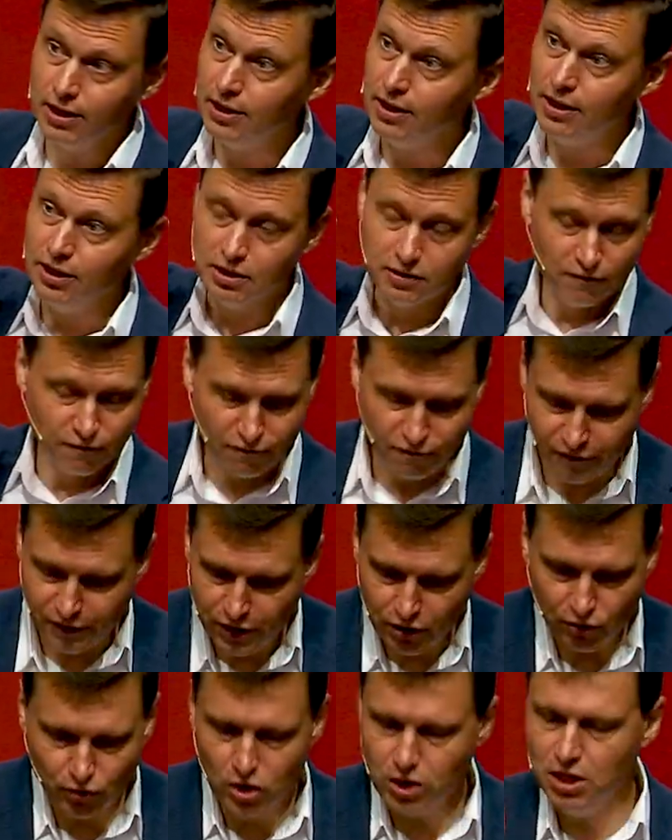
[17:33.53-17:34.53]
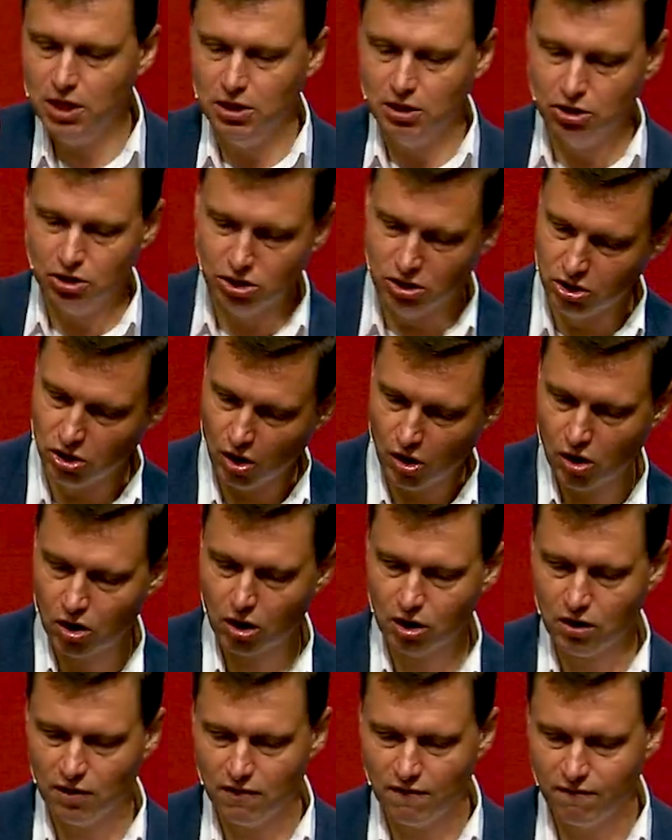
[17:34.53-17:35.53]
in a very
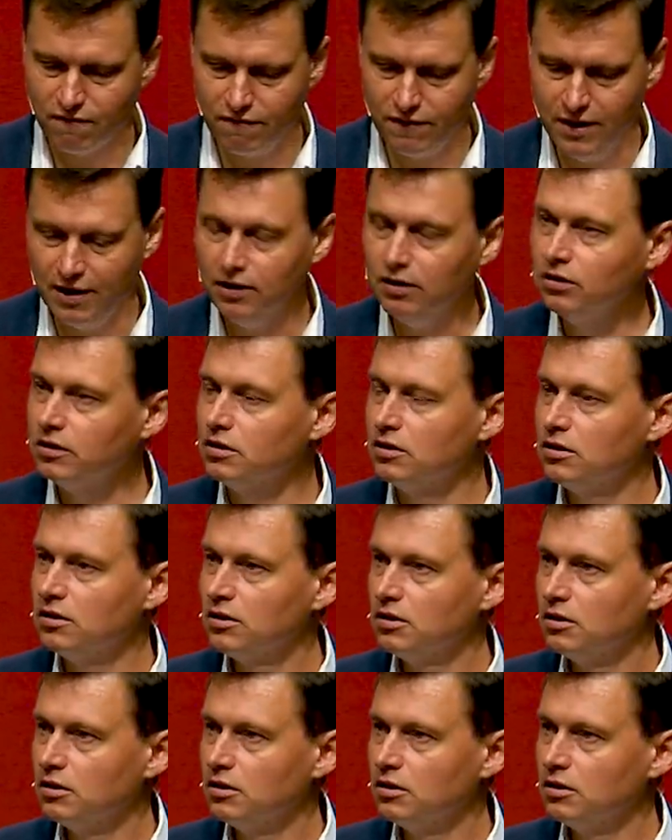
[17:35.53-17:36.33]
dark valley,